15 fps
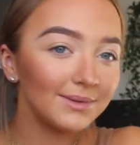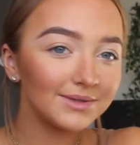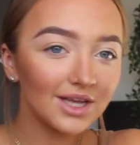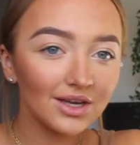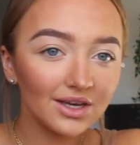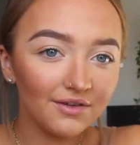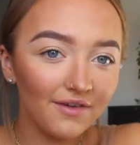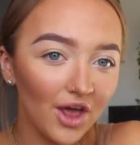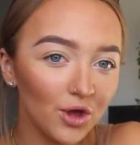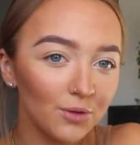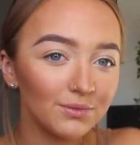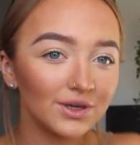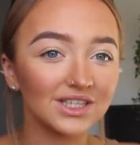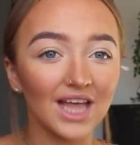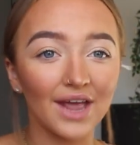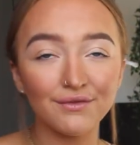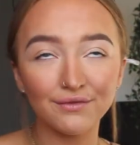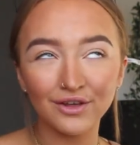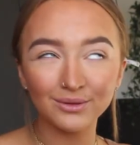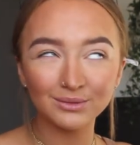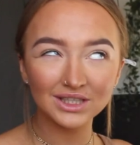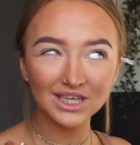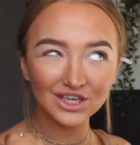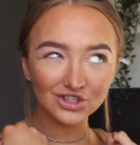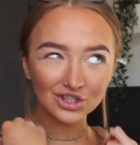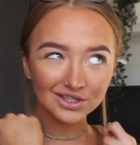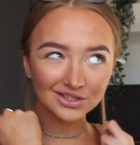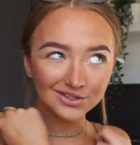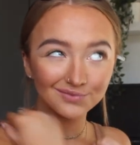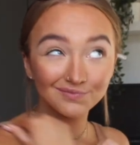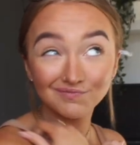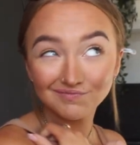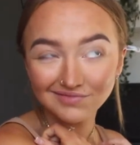I'm still going to film because I haven't filmed in ages.